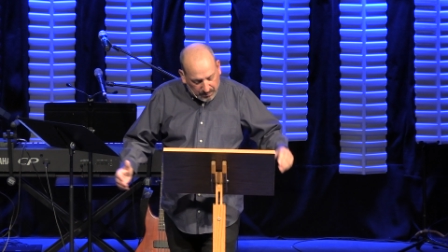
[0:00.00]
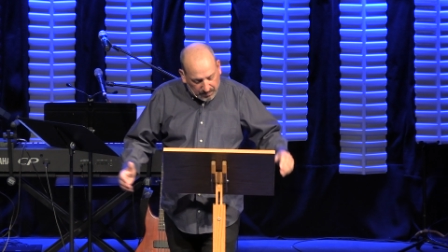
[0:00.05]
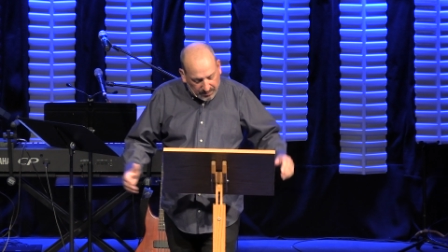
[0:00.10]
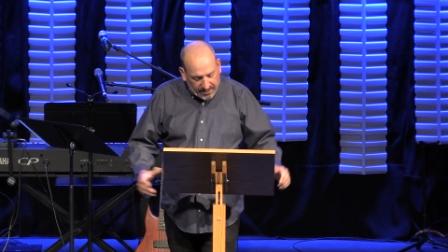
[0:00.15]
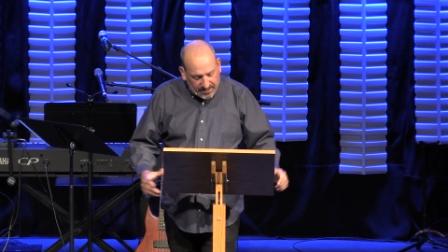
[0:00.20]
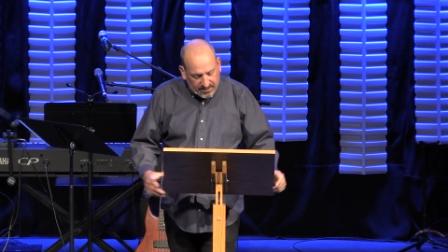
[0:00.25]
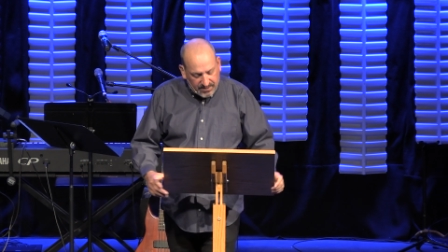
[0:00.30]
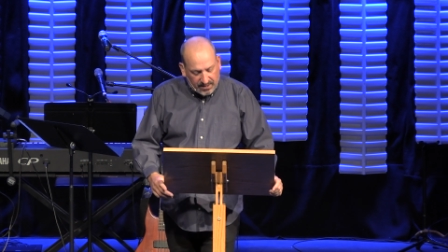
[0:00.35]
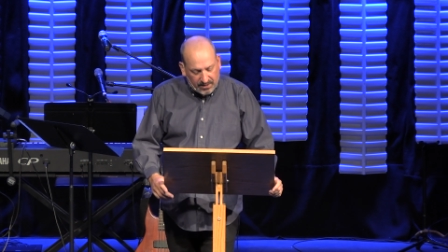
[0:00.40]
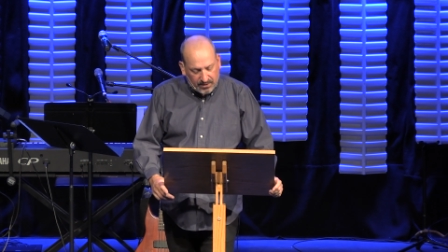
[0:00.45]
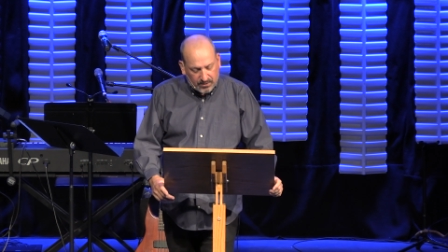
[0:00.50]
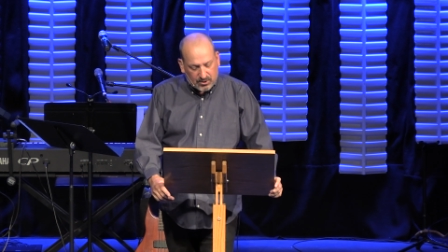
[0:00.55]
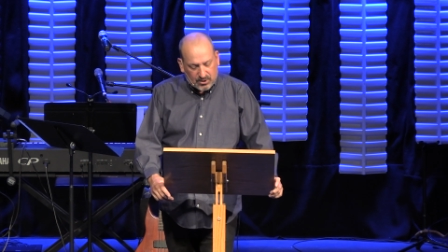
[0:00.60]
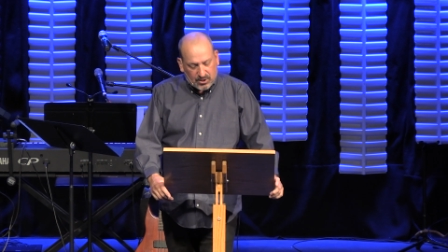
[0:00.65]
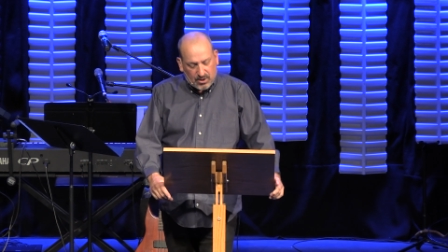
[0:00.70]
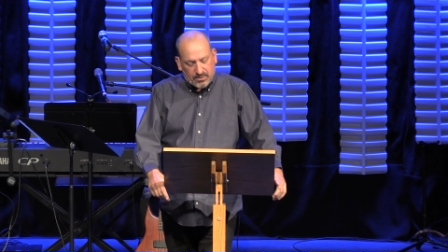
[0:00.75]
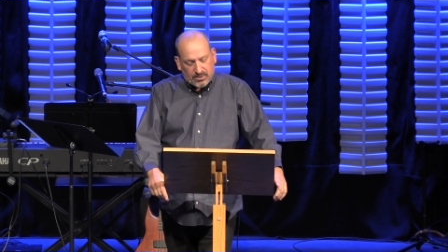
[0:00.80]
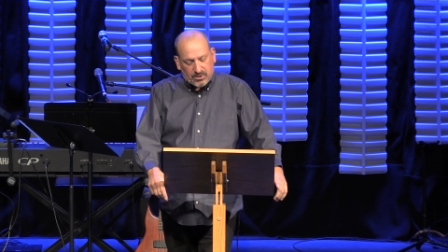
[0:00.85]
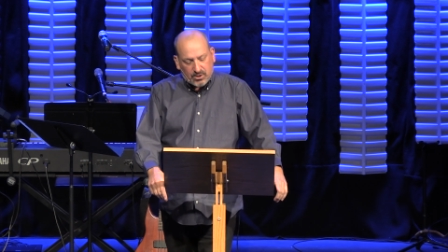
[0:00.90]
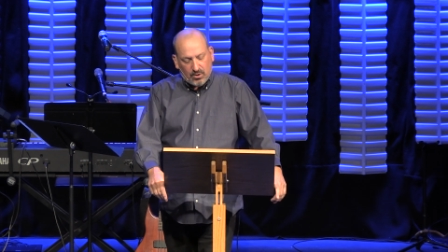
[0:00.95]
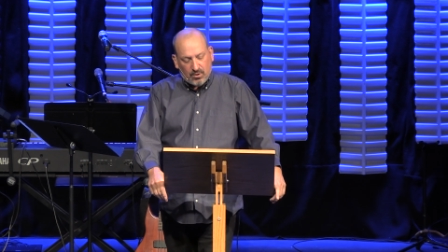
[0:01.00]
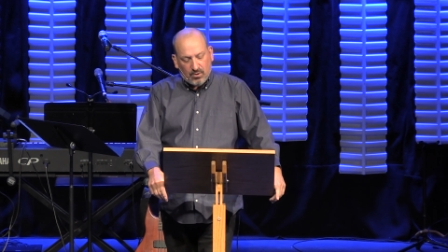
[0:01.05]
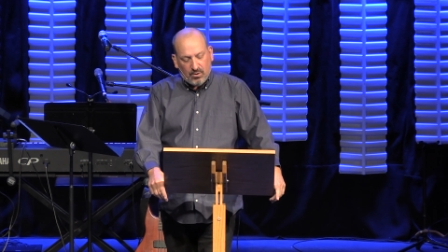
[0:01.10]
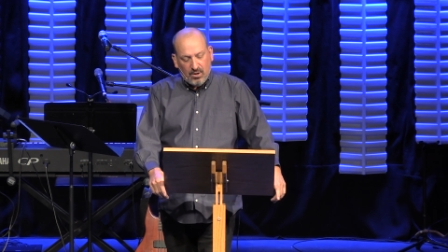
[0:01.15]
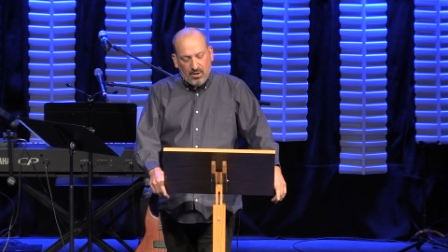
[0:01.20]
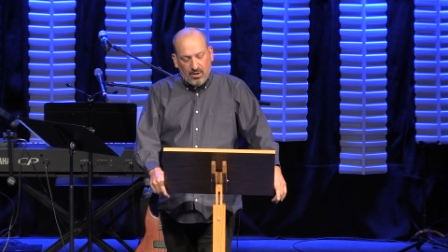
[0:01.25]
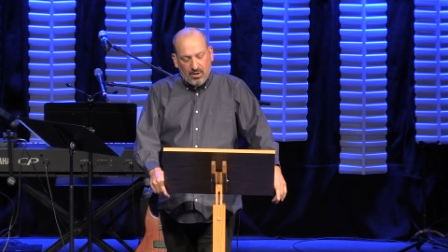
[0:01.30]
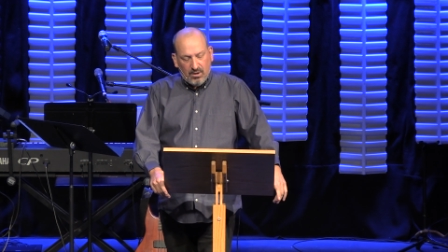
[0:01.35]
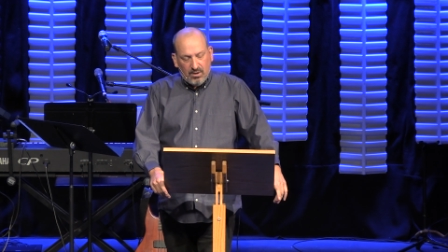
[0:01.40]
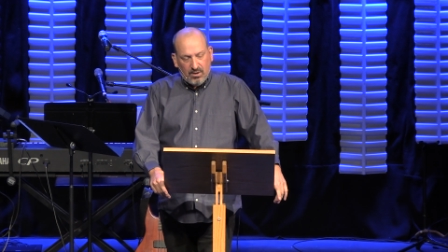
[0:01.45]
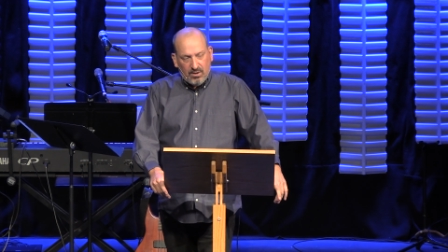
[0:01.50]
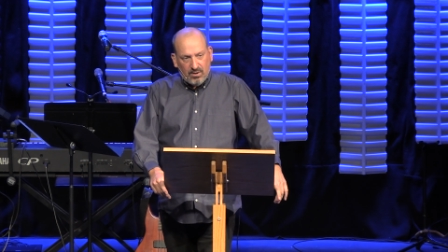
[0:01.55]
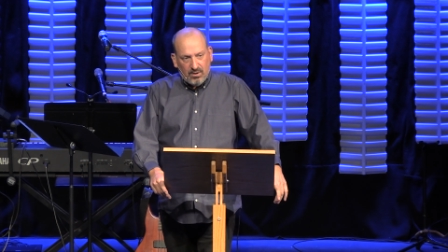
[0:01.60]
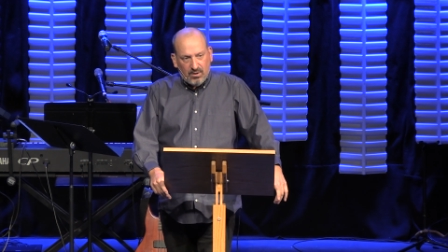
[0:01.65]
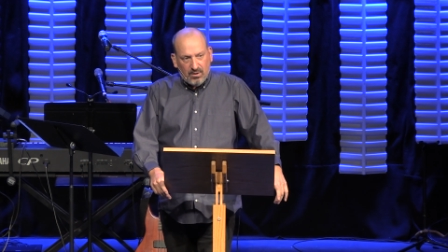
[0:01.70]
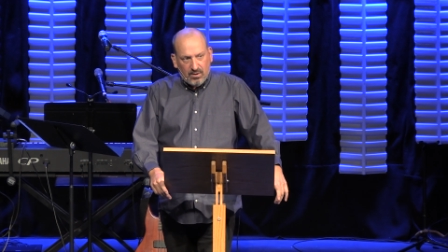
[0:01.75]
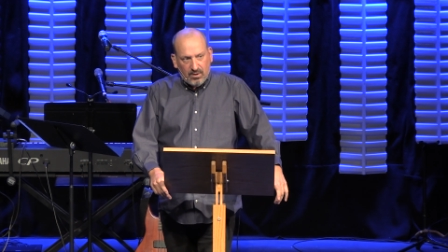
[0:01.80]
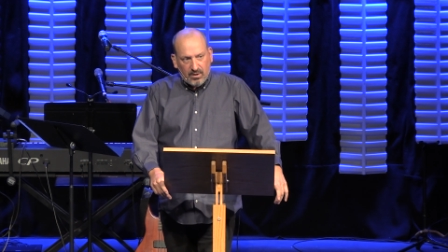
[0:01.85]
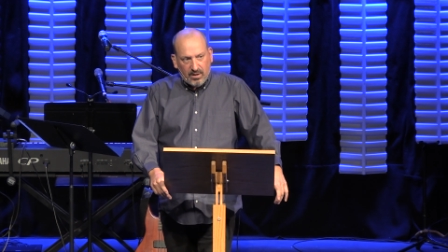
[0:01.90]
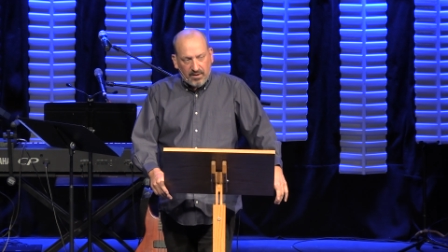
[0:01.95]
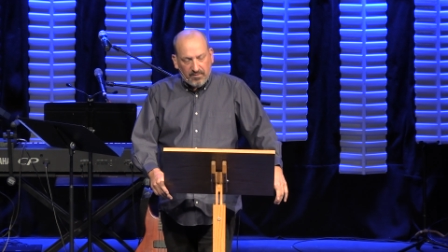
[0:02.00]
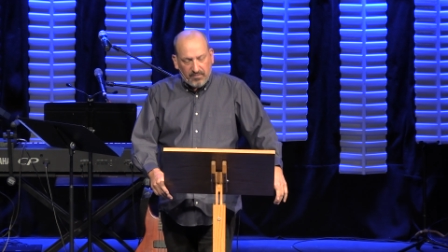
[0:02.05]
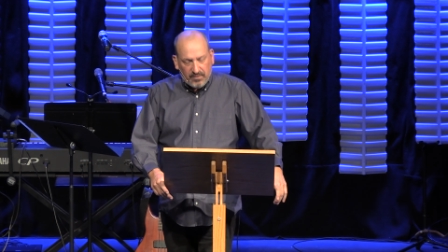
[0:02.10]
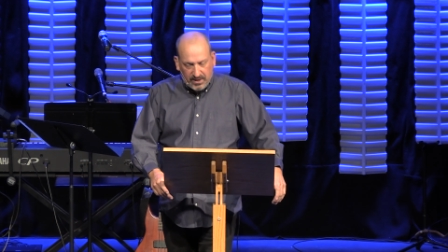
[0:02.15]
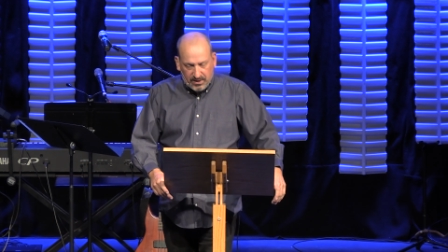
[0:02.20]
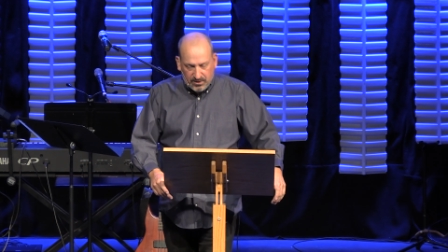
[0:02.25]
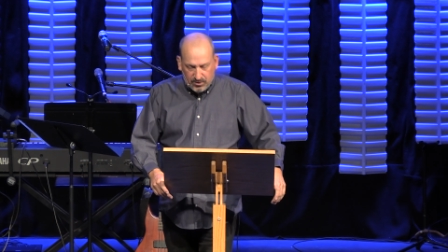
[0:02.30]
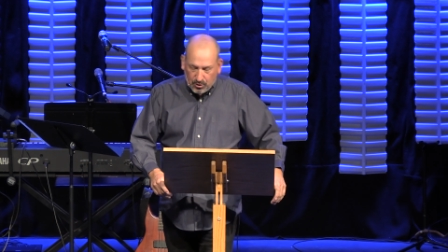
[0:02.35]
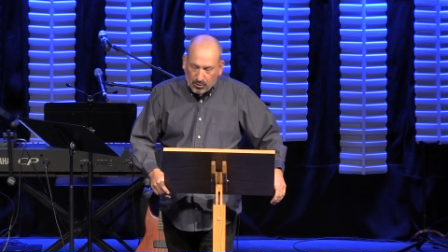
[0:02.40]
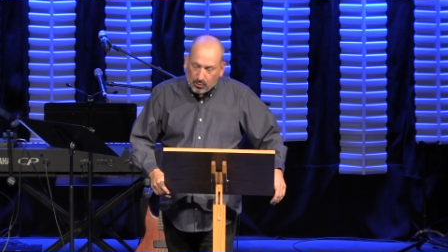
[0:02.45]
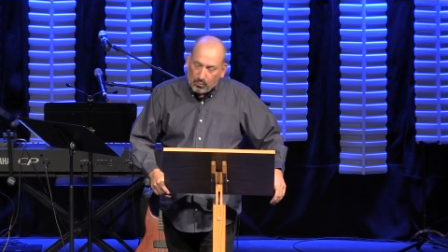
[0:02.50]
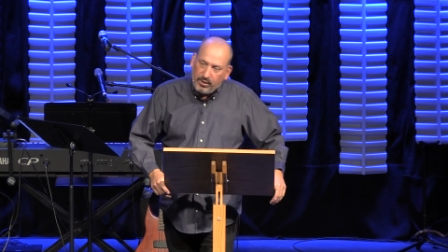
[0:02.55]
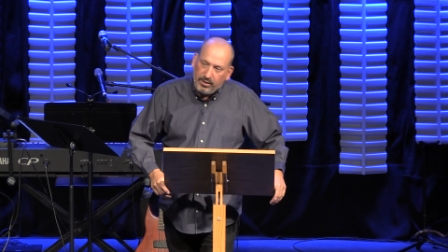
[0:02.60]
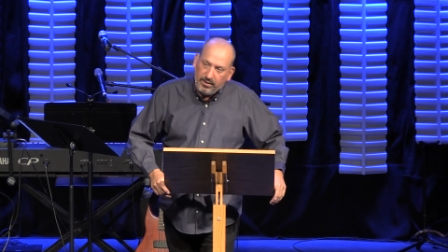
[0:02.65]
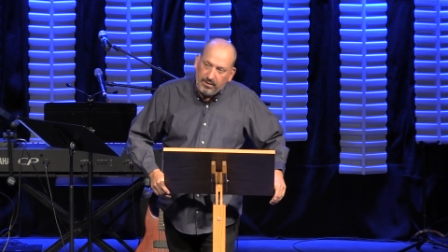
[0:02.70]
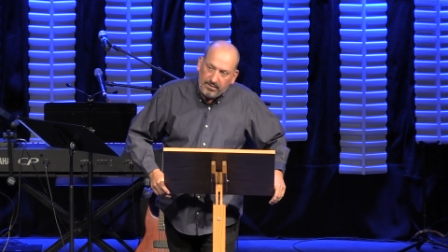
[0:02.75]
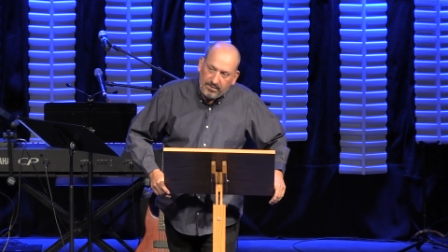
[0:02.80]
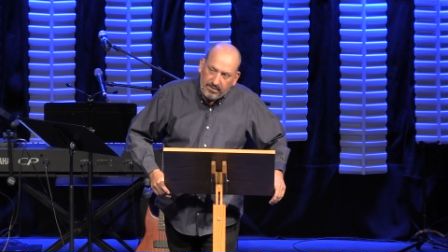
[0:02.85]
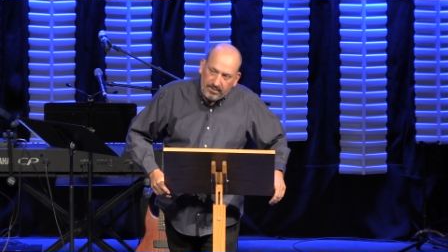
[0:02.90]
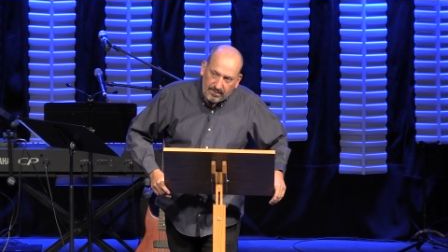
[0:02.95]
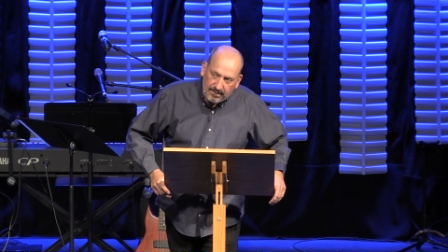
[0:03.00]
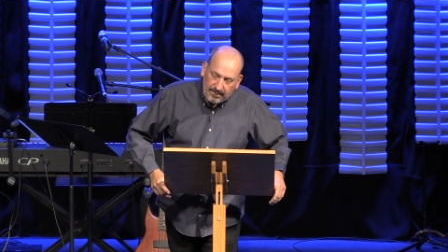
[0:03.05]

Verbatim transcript: please heal so and so if it is your will.